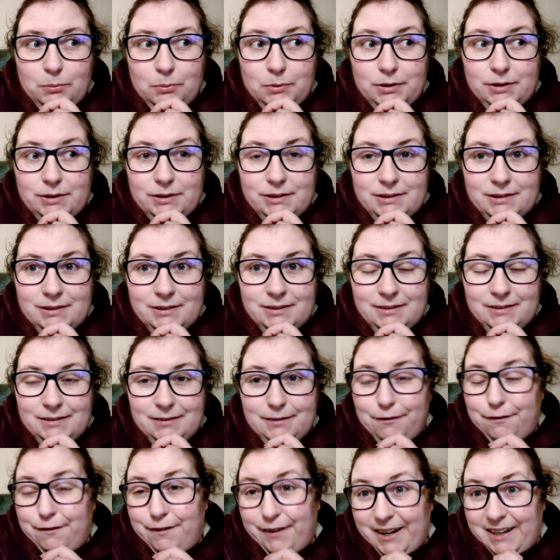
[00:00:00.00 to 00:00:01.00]
was
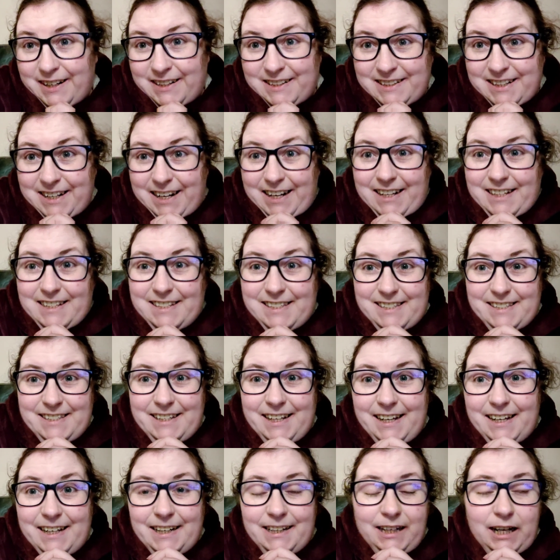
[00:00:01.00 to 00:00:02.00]

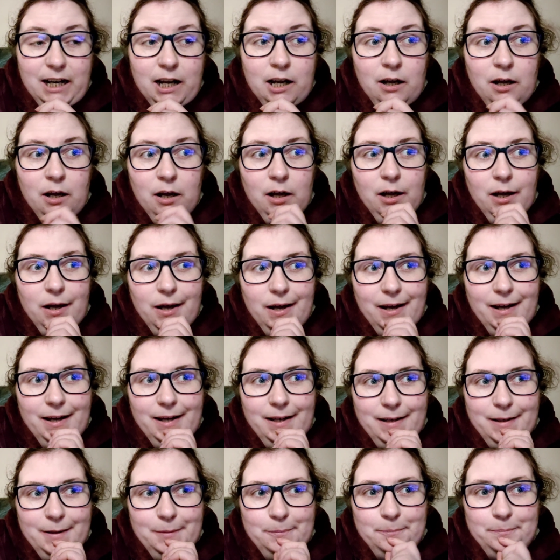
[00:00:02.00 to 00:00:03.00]
fantastic.
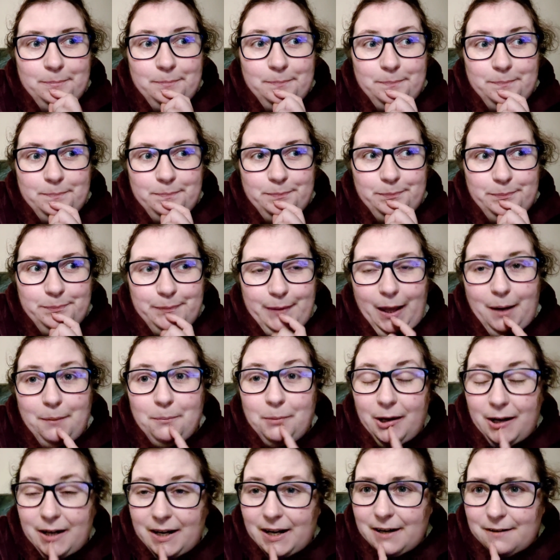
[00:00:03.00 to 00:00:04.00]
I'm
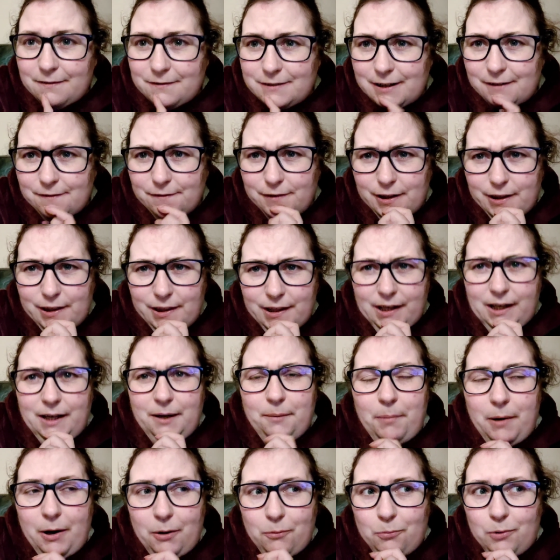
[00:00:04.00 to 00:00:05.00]
gonna have to
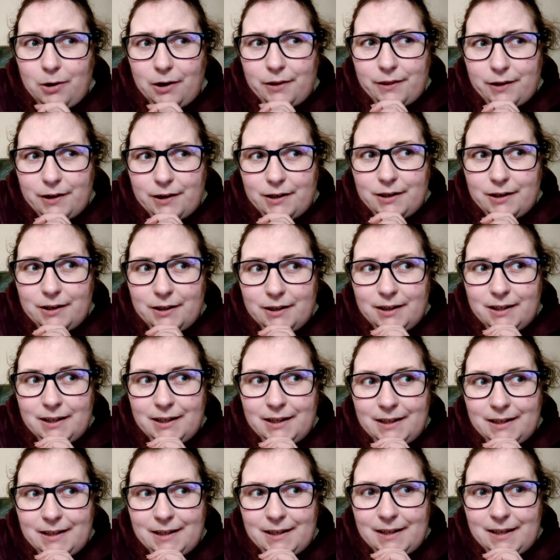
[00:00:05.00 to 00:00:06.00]
think about whether
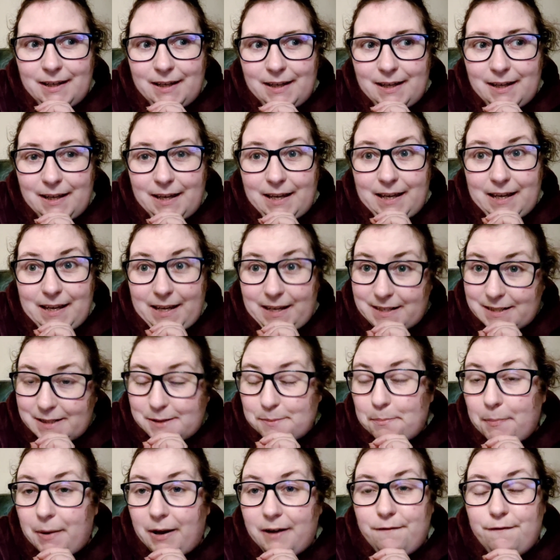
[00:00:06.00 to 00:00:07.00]
it
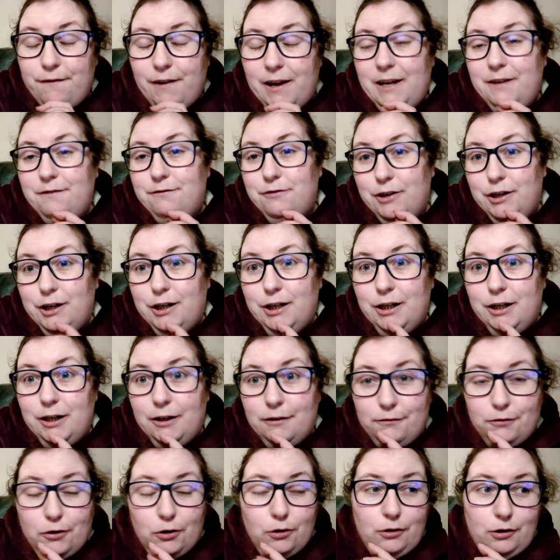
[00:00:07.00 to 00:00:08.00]
is my favorite
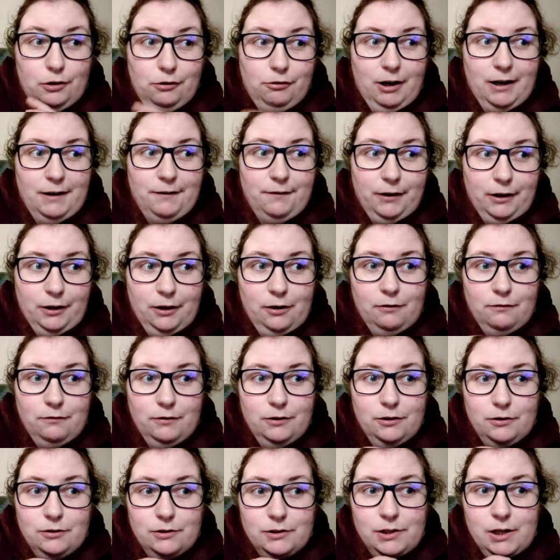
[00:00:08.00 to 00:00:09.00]
of all the graphic
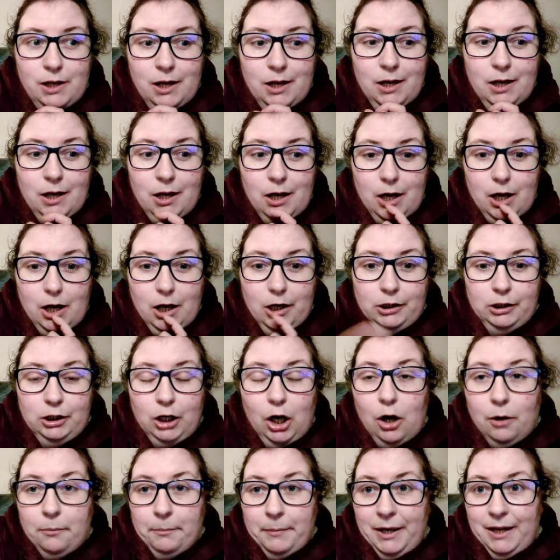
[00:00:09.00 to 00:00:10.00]
novels and
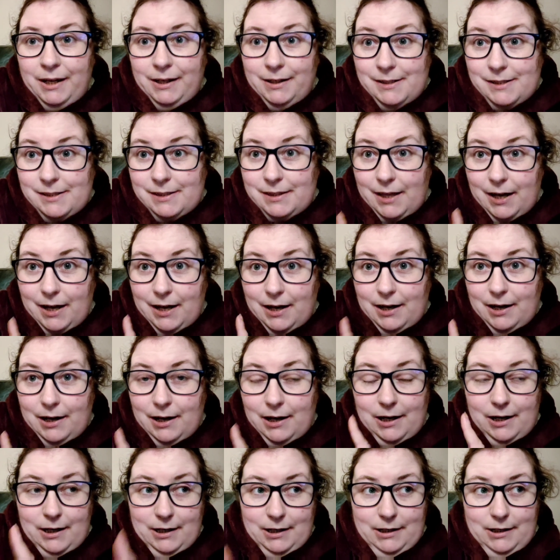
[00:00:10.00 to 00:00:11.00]
comics that
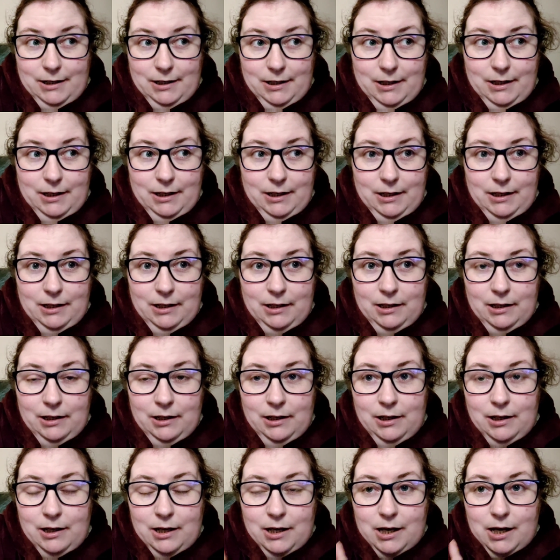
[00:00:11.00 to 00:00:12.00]
I
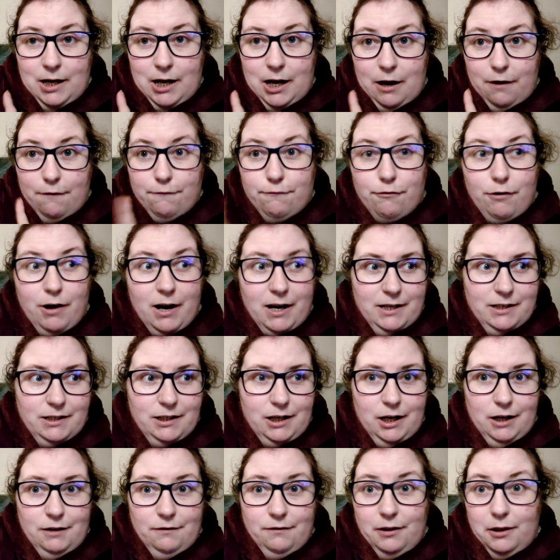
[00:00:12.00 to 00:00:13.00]
have read
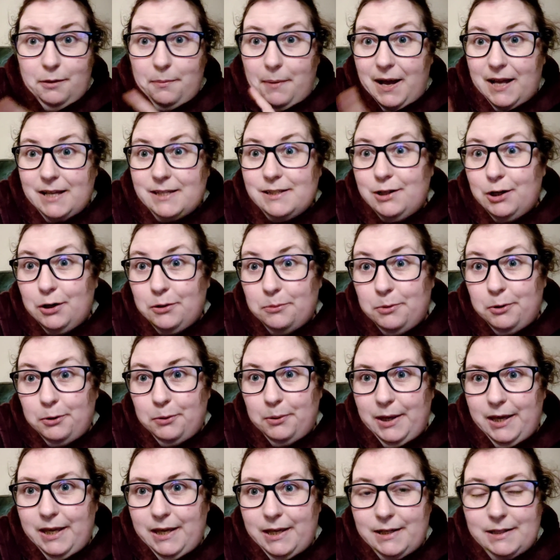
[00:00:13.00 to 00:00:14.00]
over the past couple
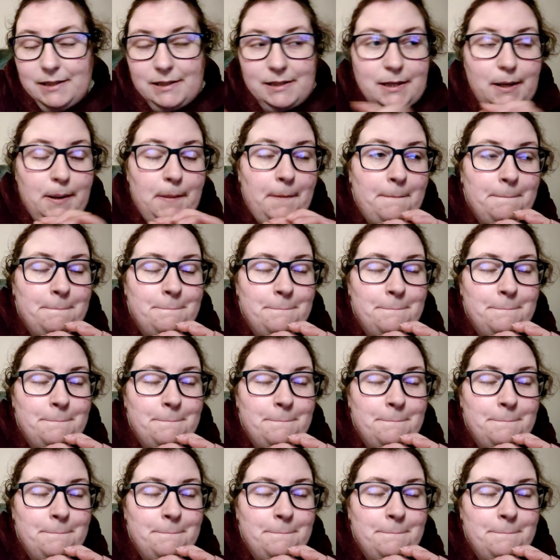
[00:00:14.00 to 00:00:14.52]
of weeks.